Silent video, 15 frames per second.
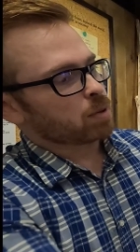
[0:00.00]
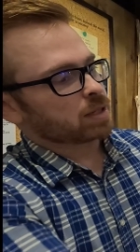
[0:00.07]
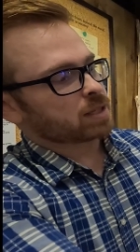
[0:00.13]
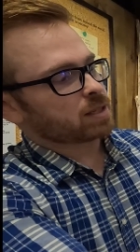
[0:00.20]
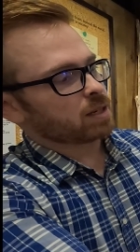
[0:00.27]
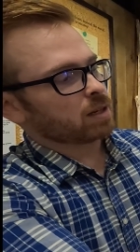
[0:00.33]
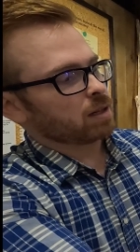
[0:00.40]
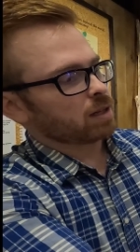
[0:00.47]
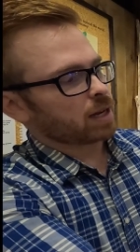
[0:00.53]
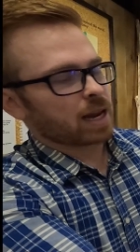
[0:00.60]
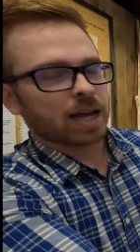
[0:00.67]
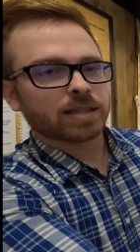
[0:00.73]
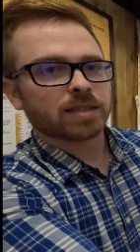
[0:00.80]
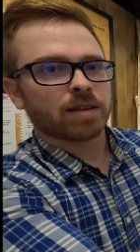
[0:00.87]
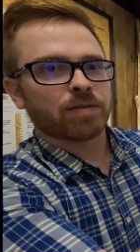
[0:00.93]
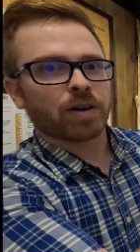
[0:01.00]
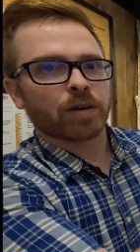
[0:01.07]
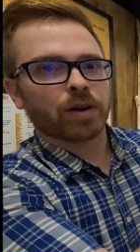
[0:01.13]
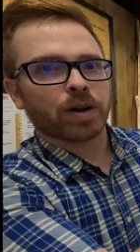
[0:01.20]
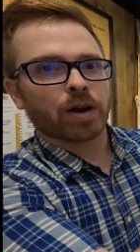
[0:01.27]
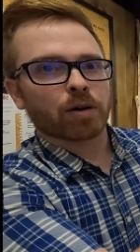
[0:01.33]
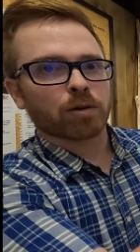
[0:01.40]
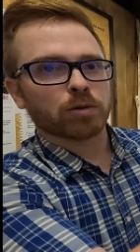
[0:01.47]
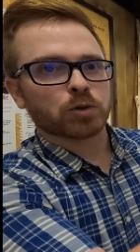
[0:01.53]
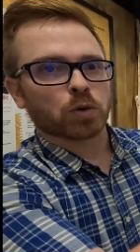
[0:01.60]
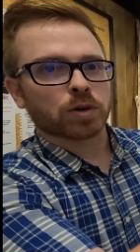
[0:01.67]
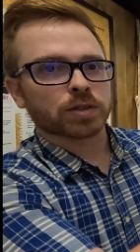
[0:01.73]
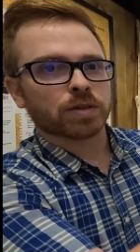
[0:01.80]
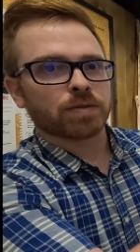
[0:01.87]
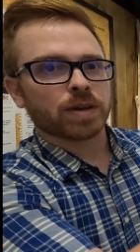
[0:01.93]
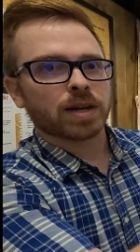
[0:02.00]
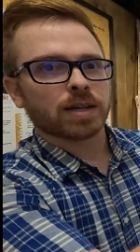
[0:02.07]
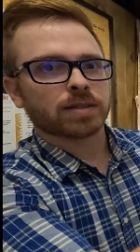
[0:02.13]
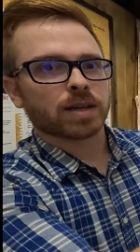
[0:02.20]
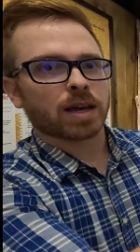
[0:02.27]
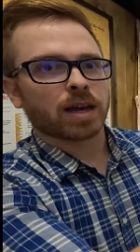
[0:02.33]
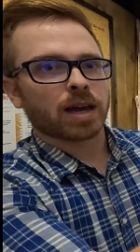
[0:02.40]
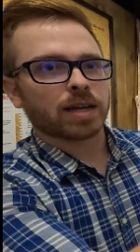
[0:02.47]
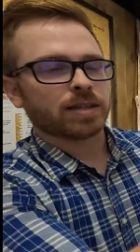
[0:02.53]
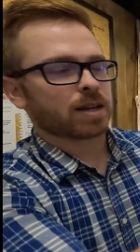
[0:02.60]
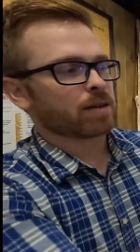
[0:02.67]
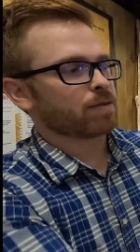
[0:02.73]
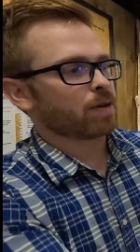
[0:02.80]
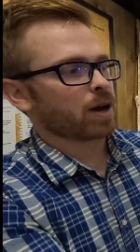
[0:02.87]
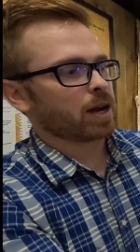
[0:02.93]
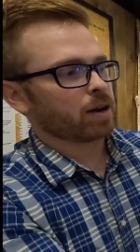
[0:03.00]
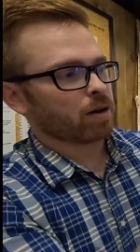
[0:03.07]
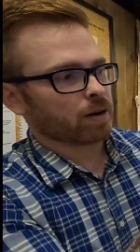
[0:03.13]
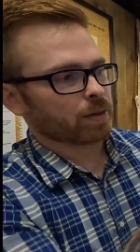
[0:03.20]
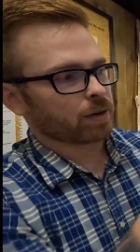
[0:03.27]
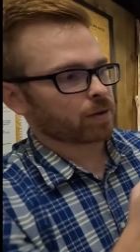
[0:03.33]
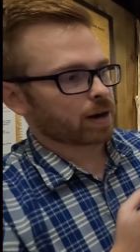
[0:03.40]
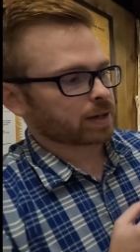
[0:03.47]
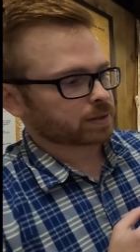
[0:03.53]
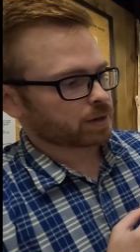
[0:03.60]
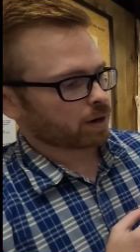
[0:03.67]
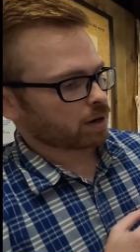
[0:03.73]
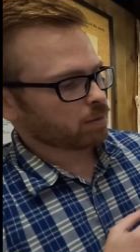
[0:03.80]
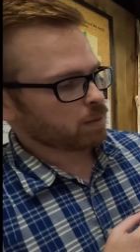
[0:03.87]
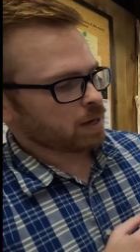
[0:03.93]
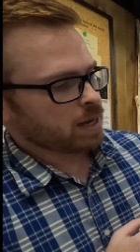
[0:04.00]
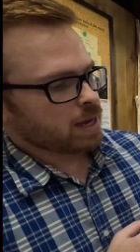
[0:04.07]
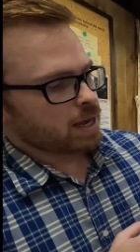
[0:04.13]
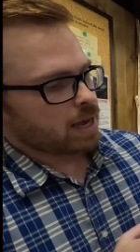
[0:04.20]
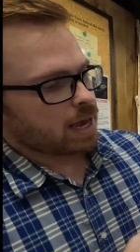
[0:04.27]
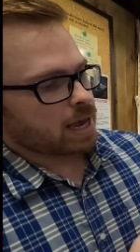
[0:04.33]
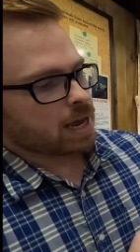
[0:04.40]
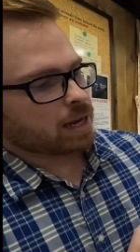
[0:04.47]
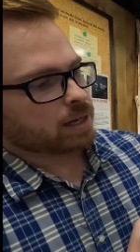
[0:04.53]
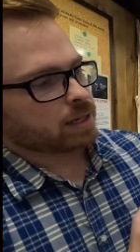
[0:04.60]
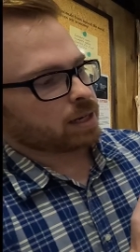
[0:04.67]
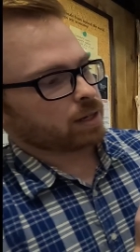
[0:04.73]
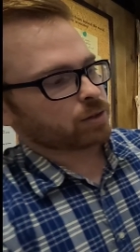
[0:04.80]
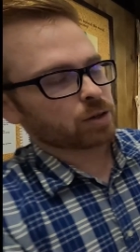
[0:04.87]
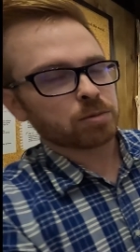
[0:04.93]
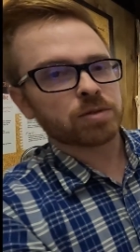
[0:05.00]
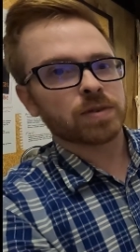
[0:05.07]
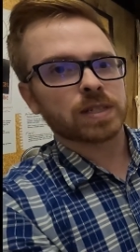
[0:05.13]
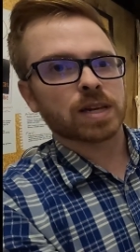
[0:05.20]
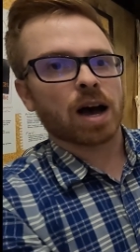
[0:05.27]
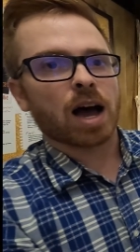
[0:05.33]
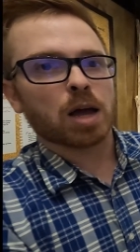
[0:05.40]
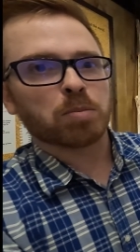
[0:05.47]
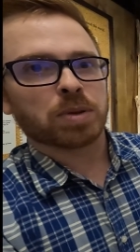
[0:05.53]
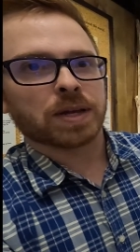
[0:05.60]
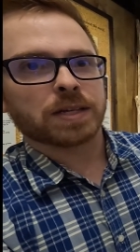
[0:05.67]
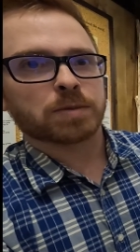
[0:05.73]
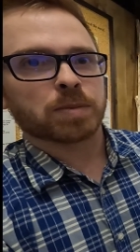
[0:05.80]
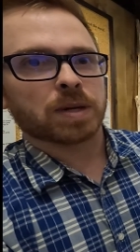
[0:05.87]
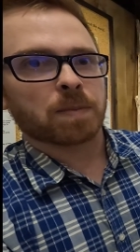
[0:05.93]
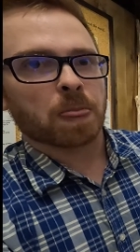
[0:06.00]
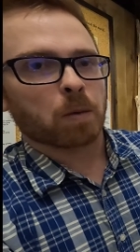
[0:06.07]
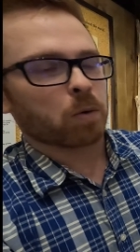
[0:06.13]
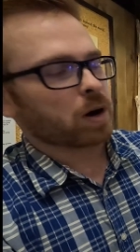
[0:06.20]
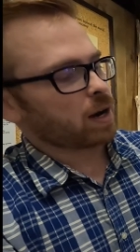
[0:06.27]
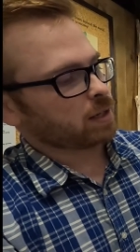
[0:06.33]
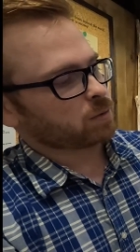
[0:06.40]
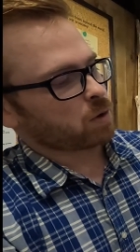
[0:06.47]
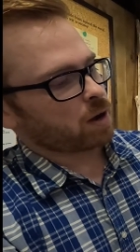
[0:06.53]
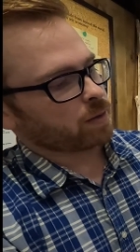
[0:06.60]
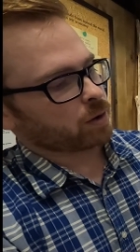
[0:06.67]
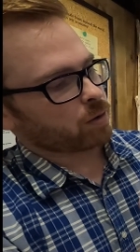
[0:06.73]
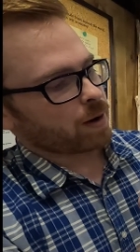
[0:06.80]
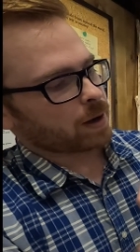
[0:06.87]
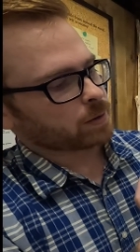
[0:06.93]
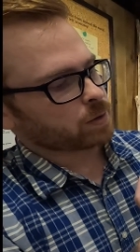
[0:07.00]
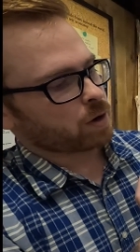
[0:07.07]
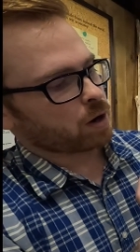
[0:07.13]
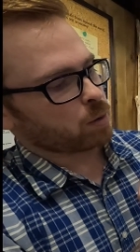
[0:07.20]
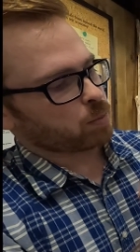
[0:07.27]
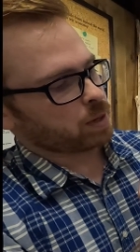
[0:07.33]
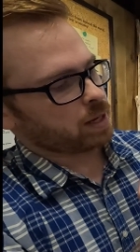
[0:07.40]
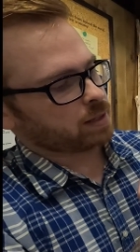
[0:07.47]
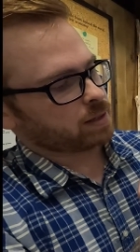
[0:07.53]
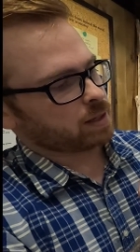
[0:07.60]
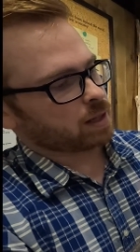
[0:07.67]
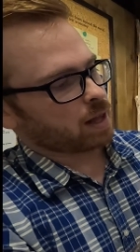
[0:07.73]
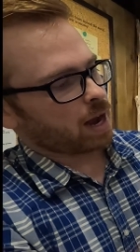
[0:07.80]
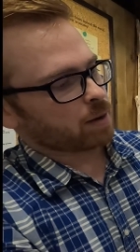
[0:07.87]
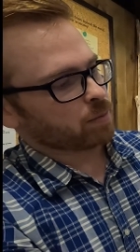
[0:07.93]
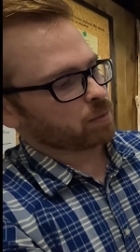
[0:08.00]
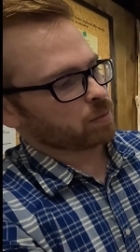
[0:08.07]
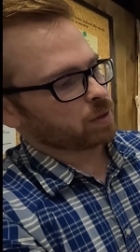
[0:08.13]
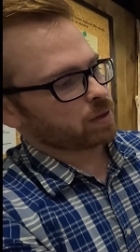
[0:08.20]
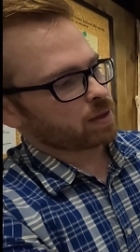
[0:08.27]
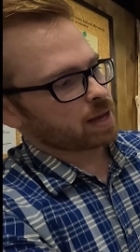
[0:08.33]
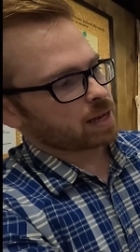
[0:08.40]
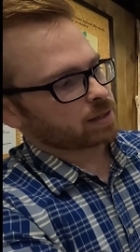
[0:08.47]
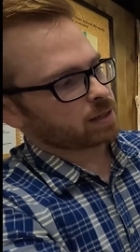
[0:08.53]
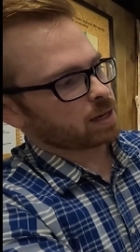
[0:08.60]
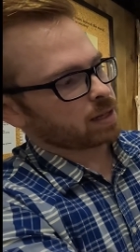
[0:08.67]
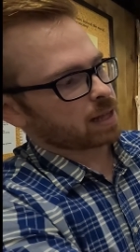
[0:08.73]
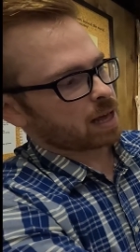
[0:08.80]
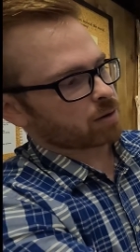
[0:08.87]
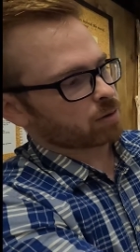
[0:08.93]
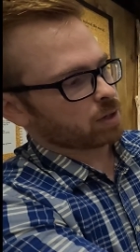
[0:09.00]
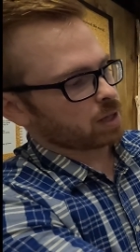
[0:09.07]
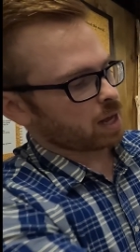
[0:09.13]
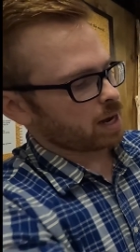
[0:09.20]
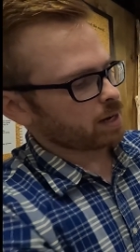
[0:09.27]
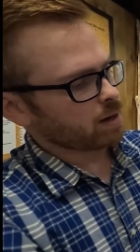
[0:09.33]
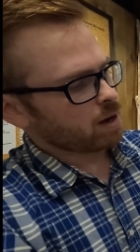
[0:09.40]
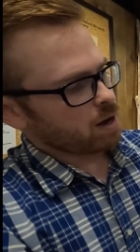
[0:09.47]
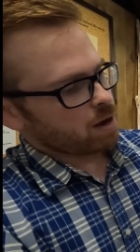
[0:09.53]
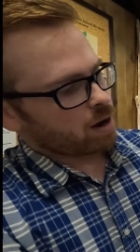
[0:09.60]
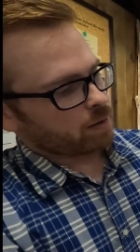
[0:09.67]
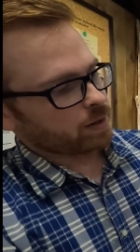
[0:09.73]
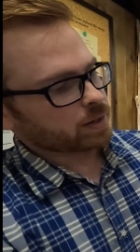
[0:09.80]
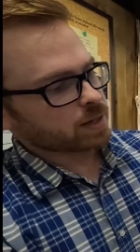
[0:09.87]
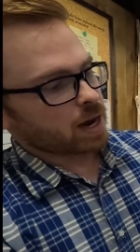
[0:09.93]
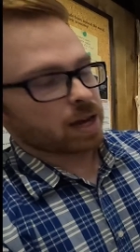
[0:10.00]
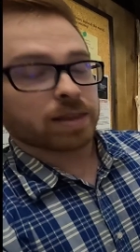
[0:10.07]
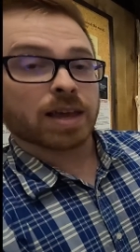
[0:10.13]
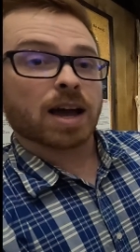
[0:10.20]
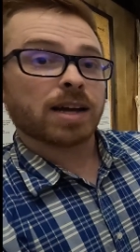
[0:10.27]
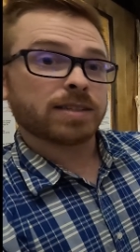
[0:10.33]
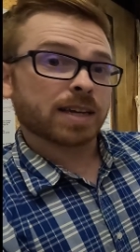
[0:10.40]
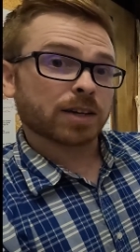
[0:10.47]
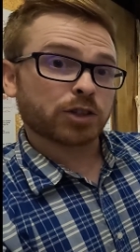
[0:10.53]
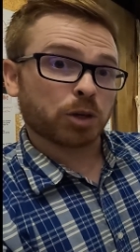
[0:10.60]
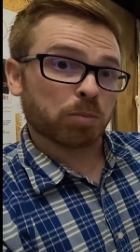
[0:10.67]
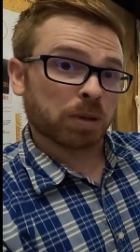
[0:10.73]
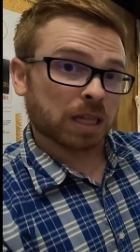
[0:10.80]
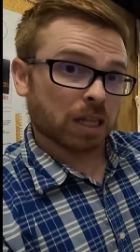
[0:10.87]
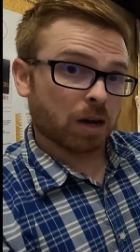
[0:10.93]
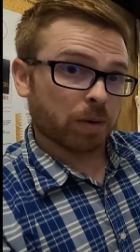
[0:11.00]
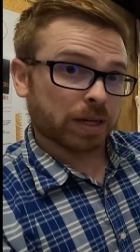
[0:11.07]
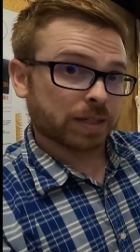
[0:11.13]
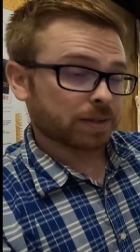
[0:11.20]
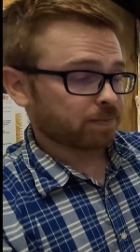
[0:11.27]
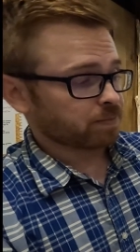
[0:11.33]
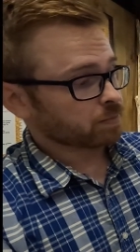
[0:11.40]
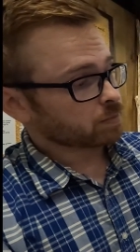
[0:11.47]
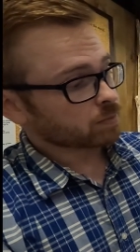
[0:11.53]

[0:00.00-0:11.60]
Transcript: But still, it has that very narrow dorsal fin, as I identified on the grass carp. And in terms of its eye placement, whereas on the grass carp, it's in line with that lateral line, on this guy, the eye is actually below it.